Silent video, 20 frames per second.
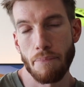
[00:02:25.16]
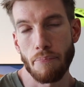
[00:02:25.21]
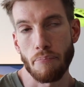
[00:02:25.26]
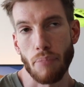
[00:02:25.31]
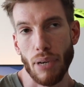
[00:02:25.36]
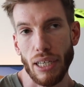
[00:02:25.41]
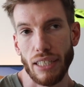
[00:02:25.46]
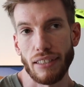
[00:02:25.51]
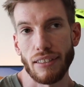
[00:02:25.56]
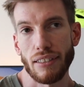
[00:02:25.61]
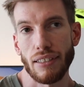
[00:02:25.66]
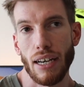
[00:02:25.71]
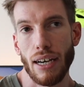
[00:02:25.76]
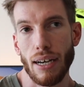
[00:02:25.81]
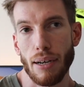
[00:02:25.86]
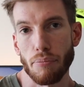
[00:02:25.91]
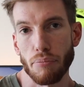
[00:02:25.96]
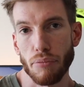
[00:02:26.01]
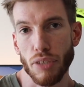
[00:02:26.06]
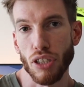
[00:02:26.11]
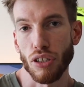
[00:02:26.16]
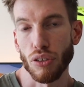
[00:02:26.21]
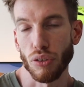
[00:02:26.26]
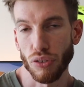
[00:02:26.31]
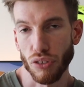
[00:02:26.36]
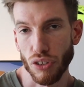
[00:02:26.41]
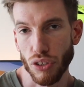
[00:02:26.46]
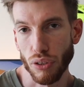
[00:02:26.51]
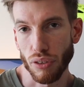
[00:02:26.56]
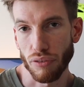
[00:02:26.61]
but um, you can
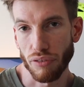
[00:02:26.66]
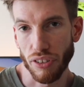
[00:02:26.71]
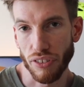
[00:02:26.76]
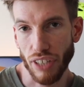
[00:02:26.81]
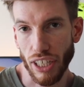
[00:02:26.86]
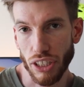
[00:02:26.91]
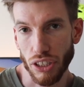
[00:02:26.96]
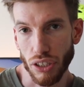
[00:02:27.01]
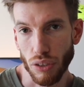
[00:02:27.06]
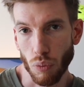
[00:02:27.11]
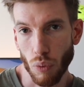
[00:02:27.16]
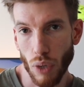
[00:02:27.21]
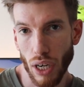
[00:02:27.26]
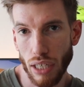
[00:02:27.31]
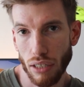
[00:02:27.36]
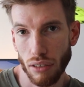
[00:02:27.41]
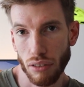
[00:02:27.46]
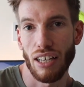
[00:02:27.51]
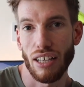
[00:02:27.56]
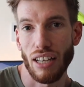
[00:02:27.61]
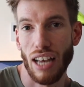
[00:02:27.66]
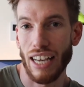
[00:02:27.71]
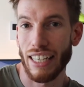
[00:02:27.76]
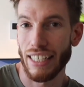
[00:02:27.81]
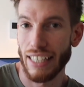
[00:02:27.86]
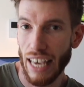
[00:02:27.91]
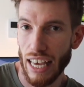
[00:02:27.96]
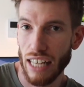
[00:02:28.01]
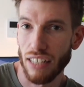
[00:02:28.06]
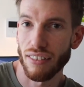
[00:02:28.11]
also do it for section one.
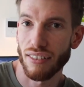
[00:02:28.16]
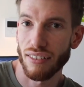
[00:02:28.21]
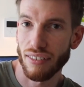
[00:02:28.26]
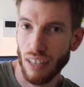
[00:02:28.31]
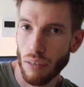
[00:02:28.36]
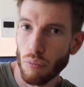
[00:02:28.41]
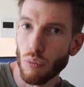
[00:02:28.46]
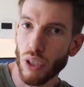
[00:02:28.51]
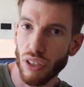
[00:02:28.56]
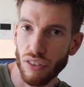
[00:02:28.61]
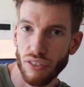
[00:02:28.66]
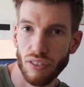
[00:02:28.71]
Again, somewhat